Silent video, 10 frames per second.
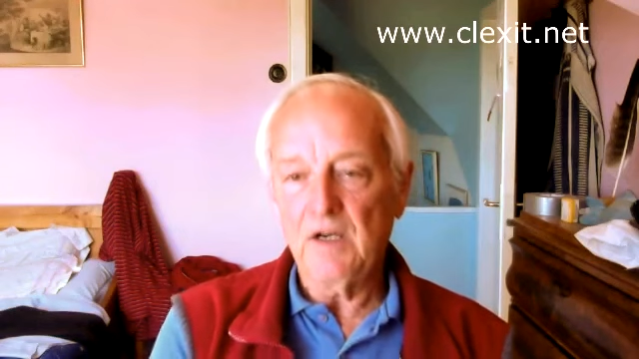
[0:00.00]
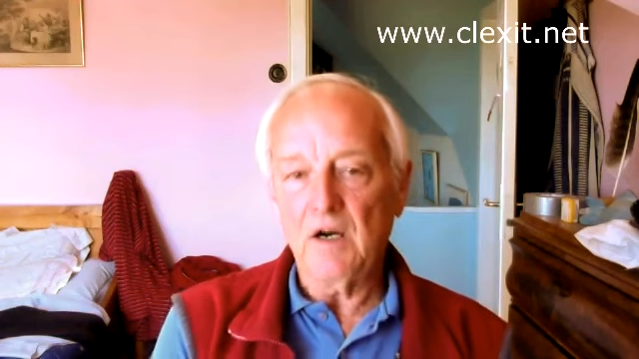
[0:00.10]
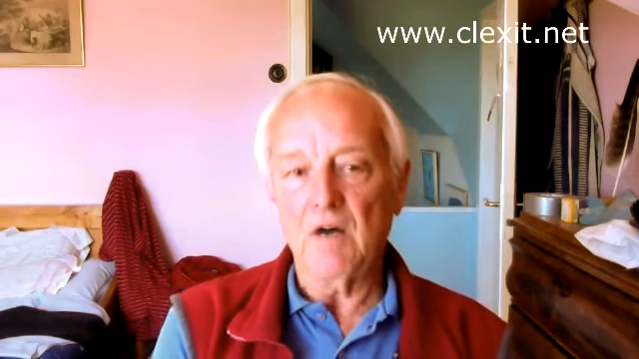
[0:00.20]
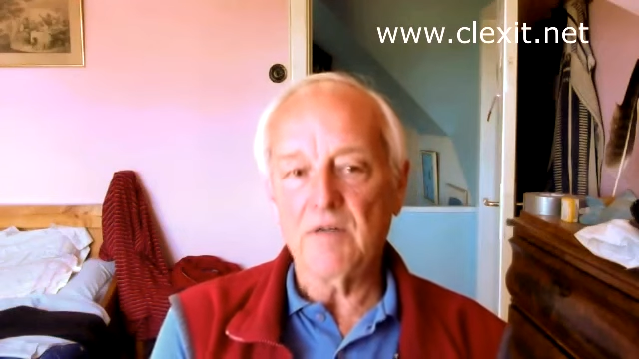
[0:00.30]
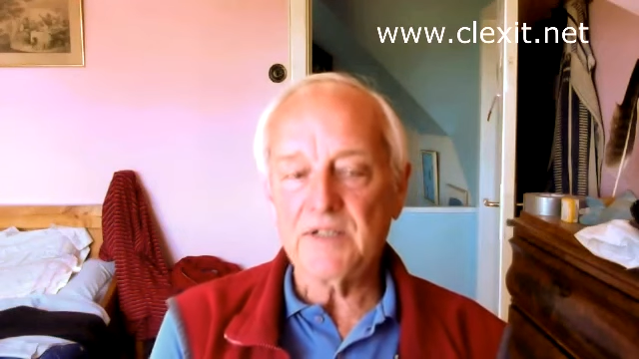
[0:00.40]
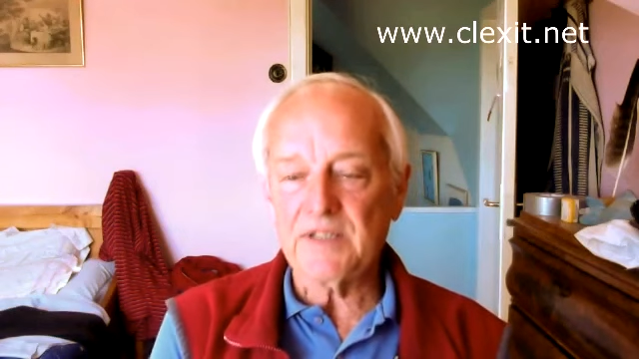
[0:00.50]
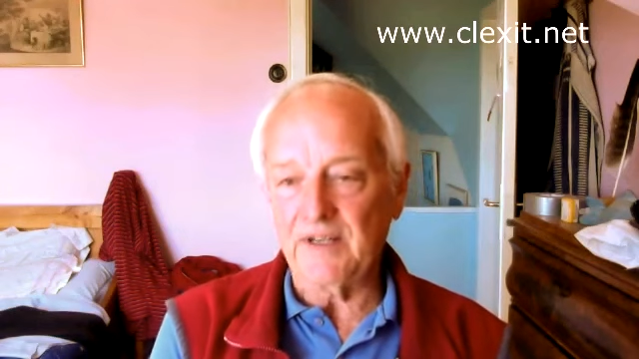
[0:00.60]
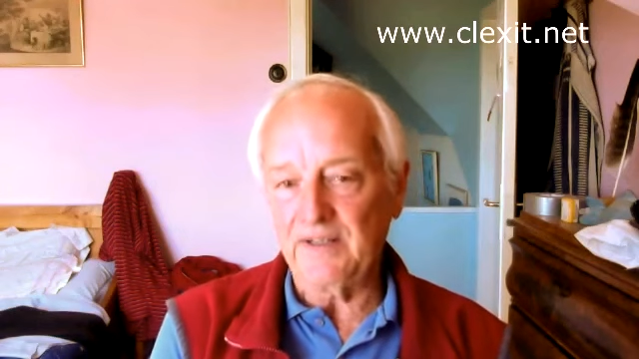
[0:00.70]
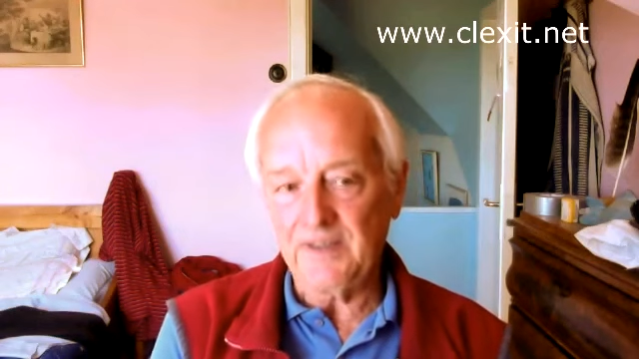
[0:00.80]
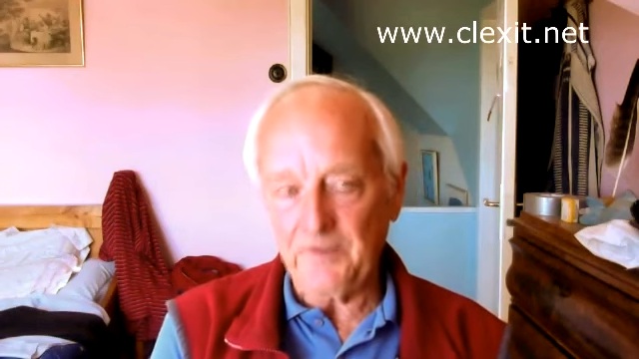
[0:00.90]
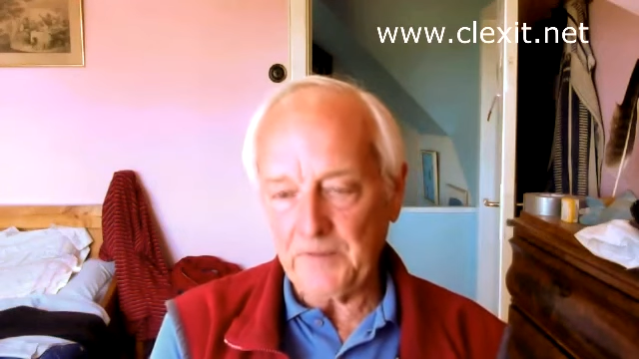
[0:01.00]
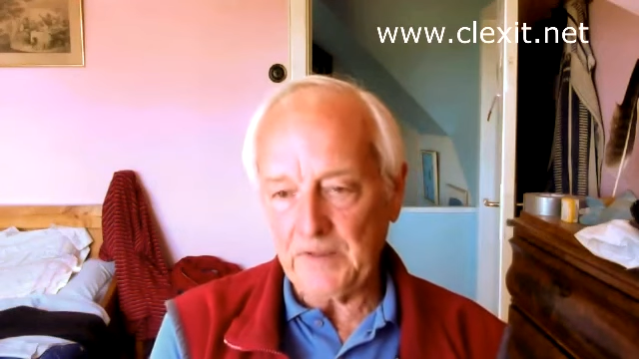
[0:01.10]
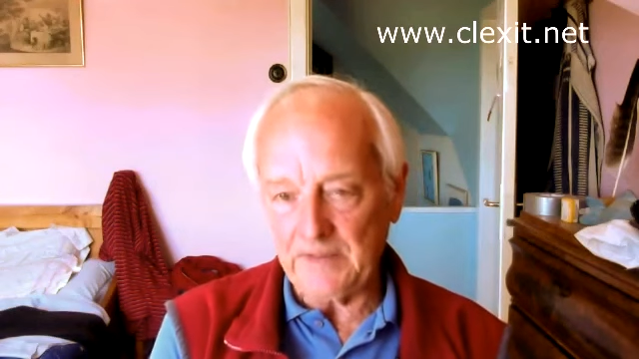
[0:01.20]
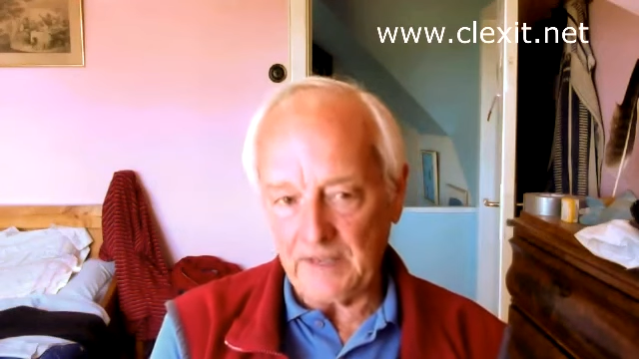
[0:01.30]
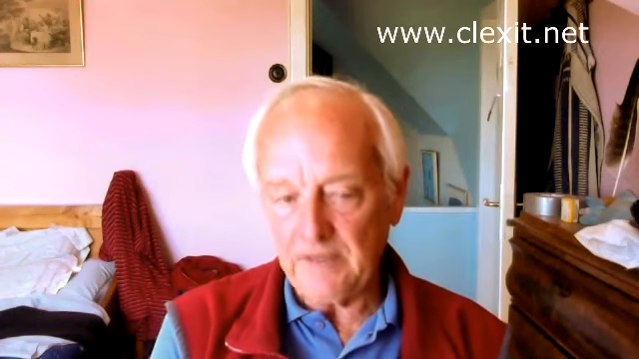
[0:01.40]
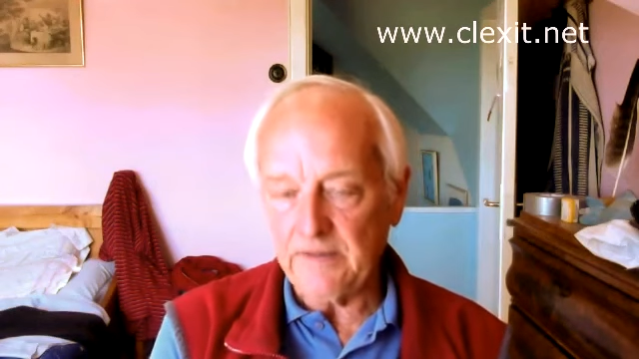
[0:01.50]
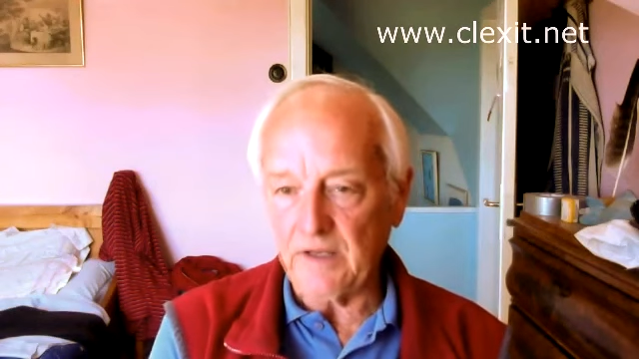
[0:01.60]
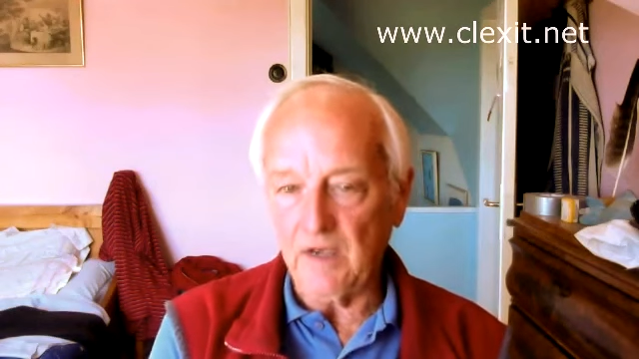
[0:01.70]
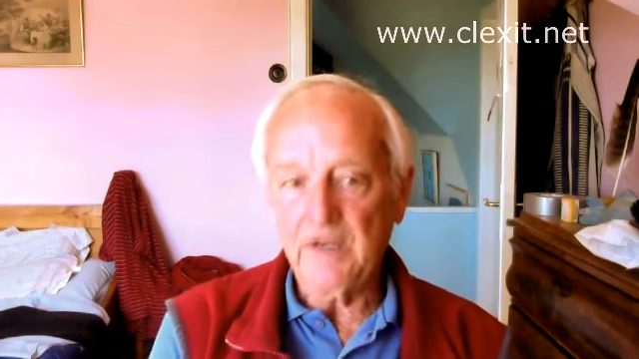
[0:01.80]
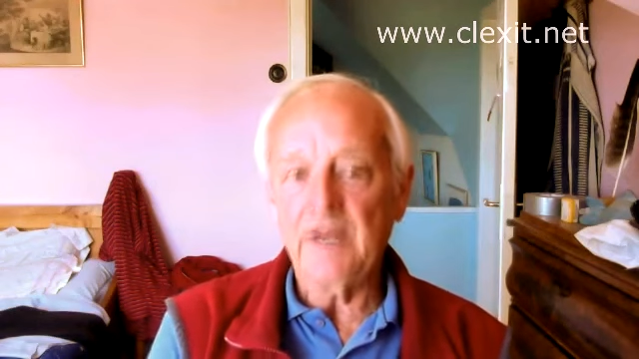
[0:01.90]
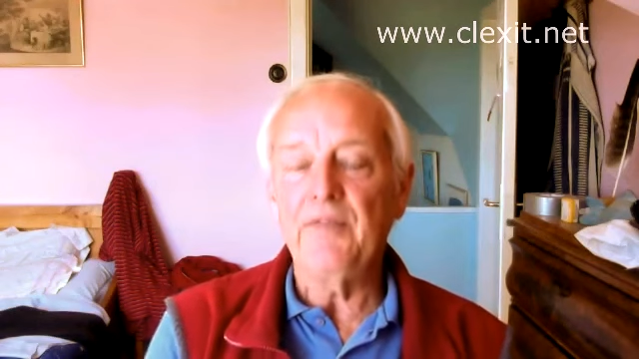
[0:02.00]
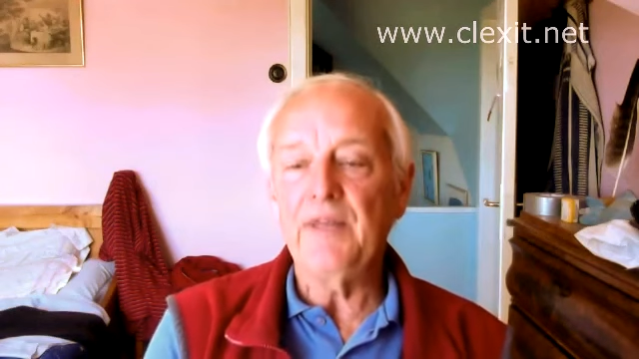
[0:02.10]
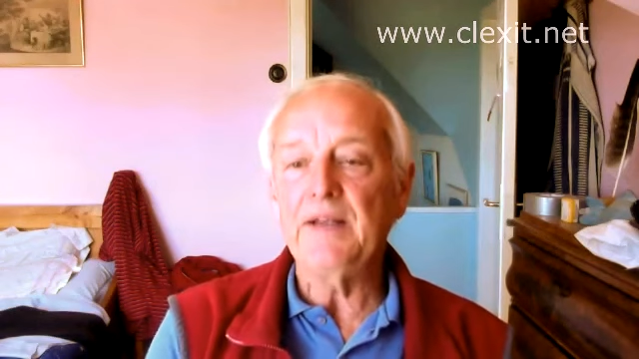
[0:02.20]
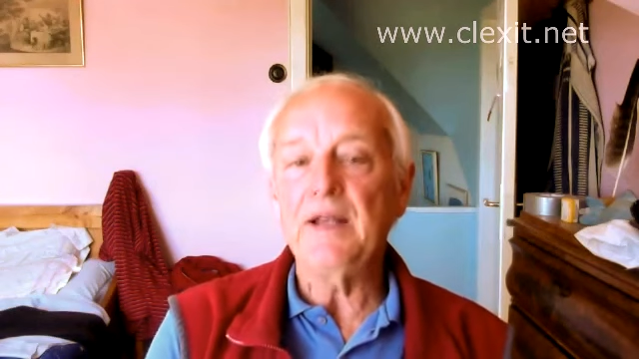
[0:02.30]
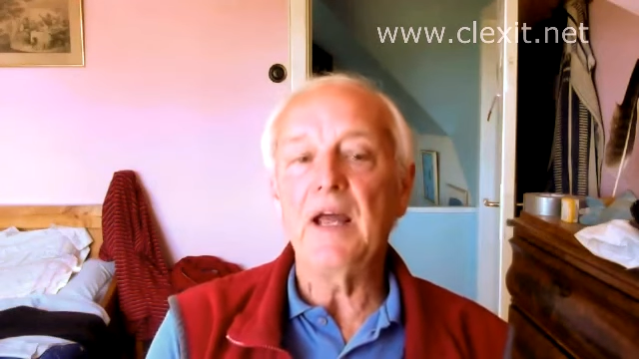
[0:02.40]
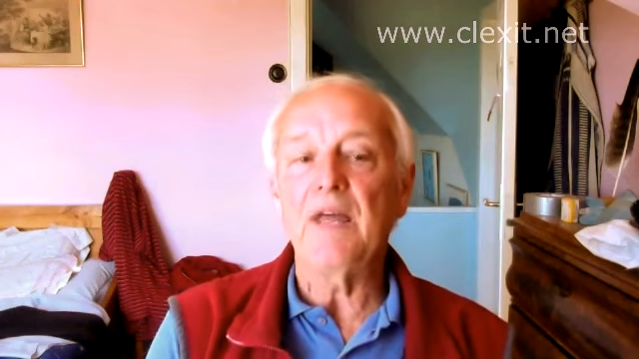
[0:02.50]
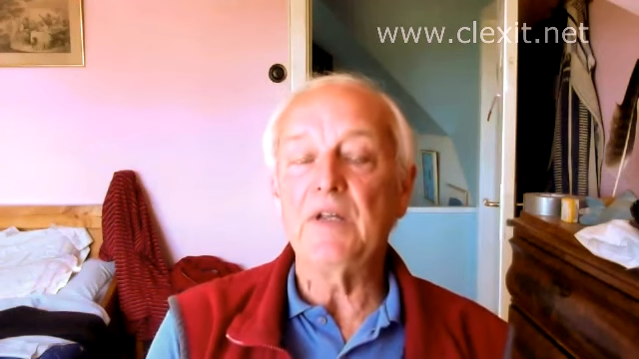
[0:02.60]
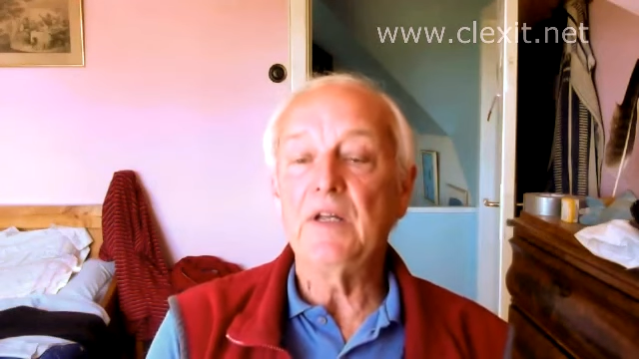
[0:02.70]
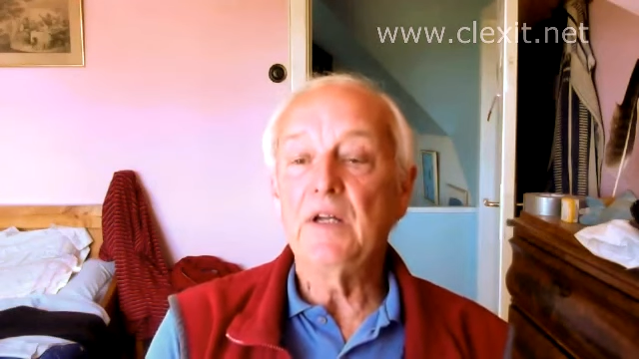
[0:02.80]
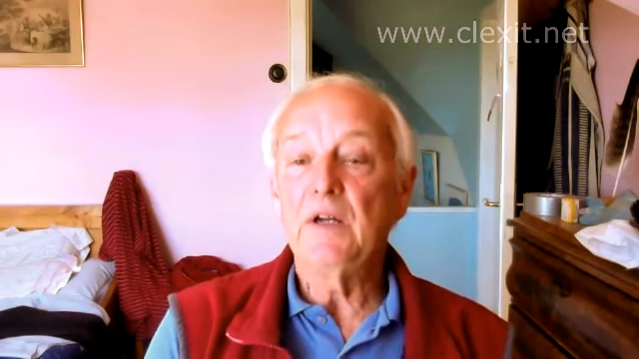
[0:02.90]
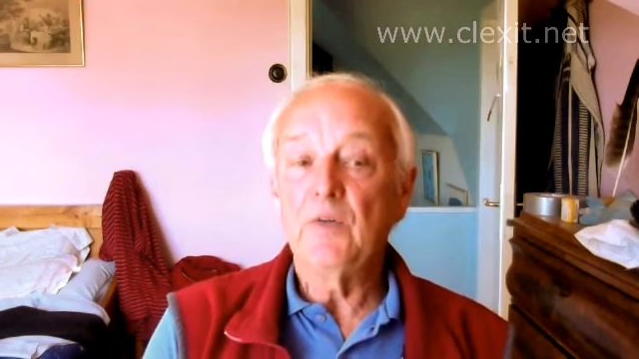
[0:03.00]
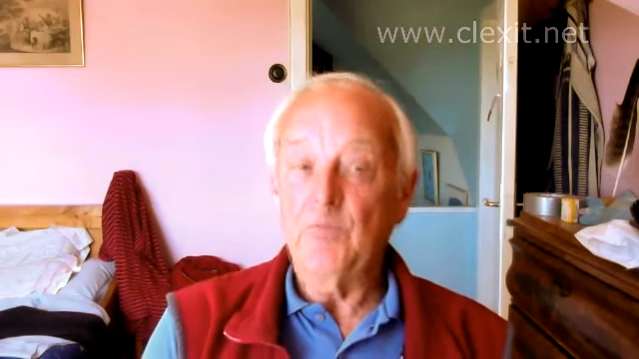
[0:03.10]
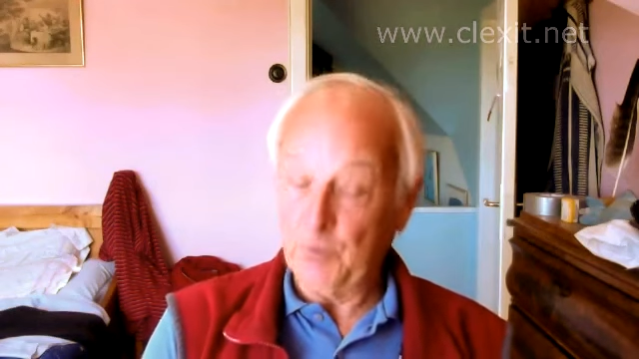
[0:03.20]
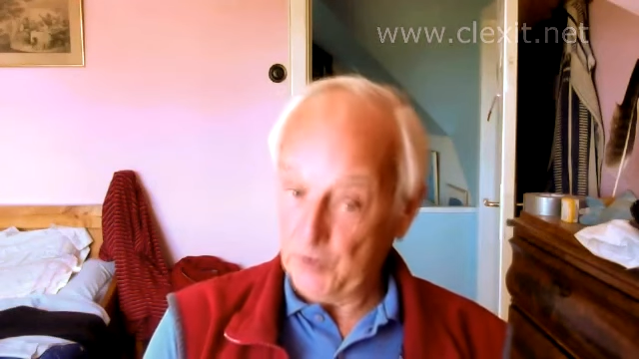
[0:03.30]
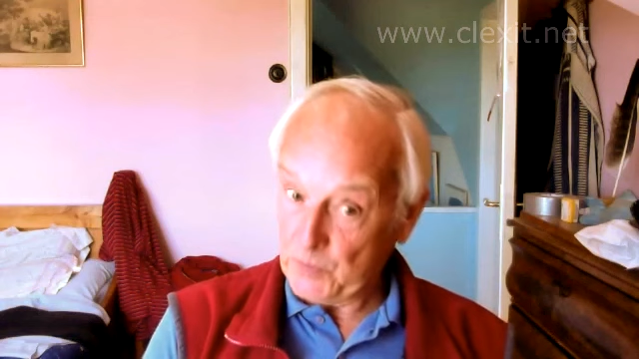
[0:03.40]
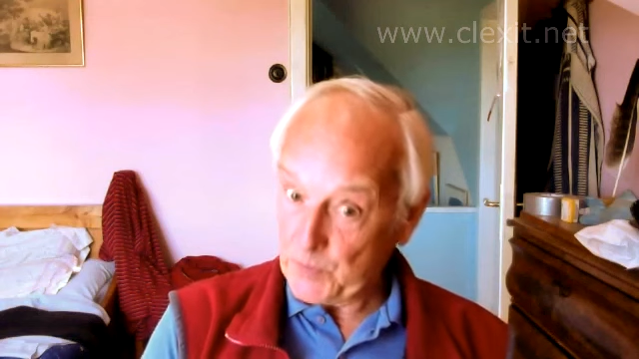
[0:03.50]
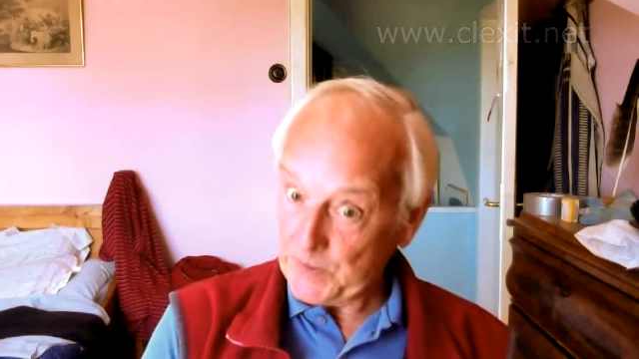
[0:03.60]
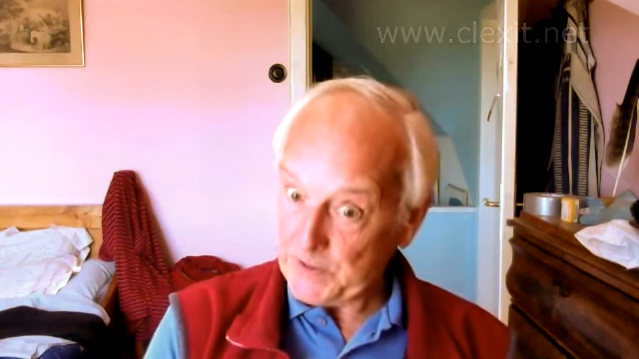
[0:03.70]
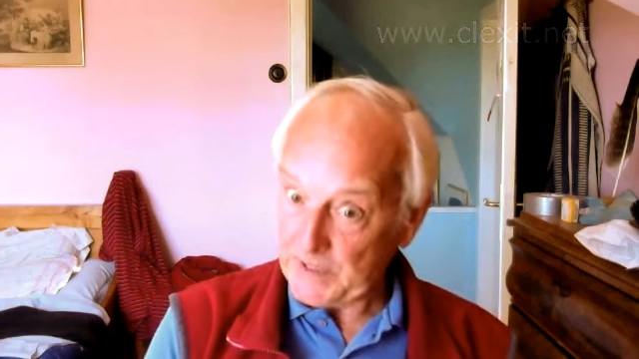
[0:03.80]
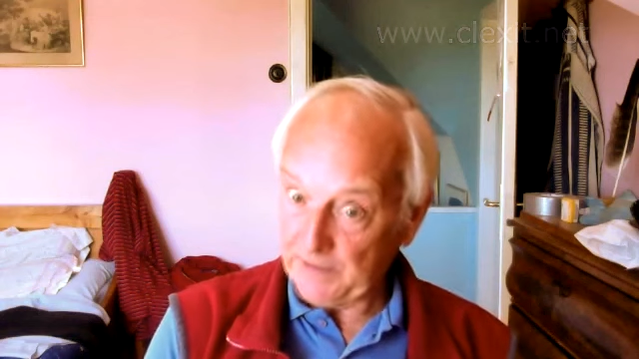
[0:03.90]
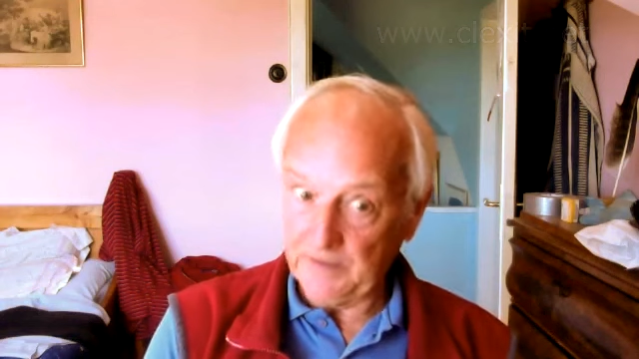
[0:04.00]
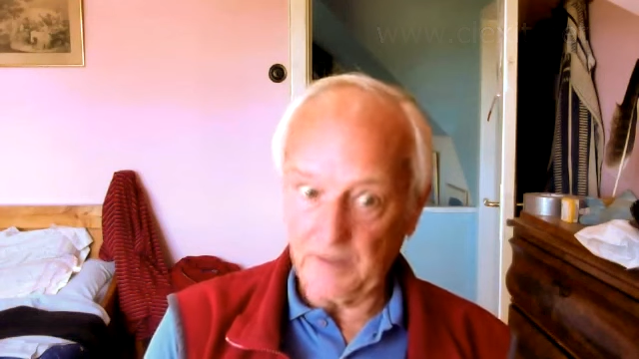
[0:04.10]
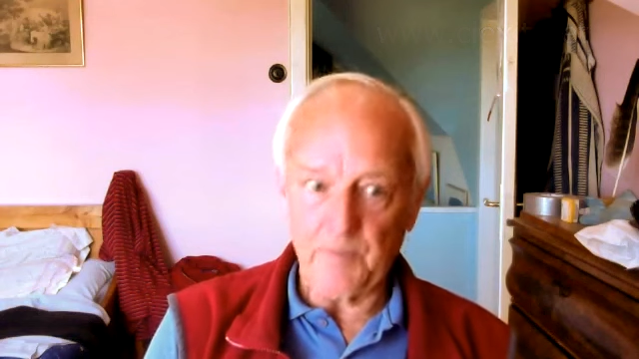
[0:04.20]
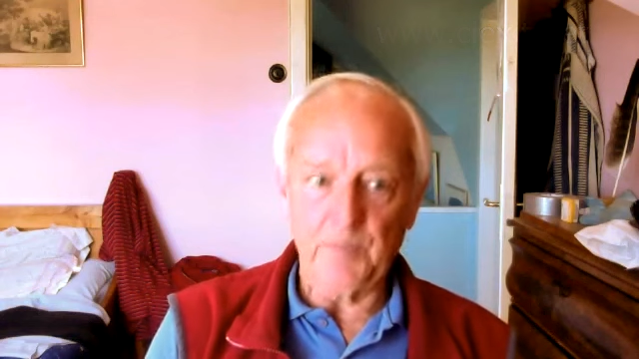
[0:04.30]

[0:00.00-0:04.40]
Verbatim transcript: our scientific data and then have it first we present it